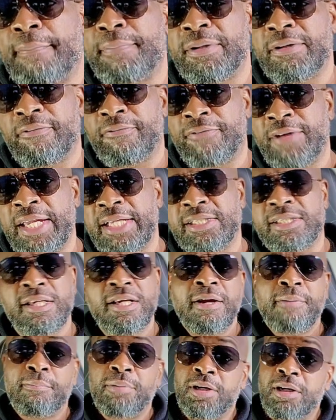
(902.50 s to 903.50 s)
in the face.
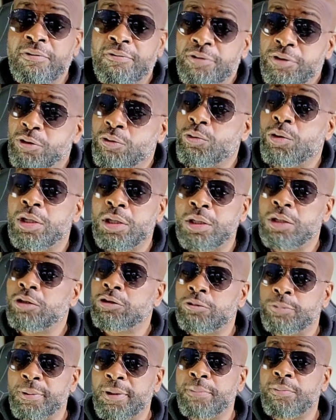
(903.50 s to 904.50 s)
But if you're one of
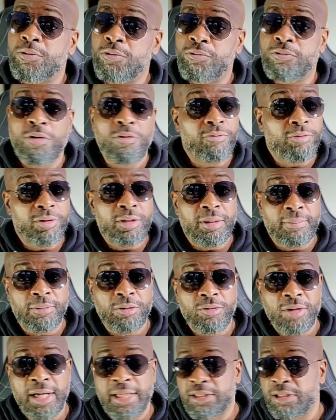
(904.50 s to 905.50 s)
those people who vote for
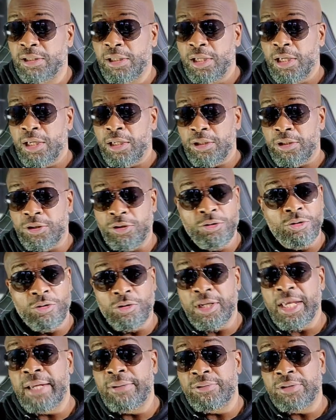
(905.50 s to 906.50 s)
Democrats, you're
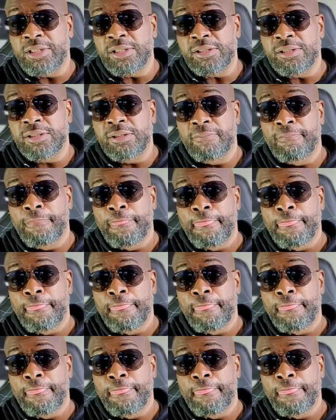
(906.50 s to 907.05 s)
okay with this.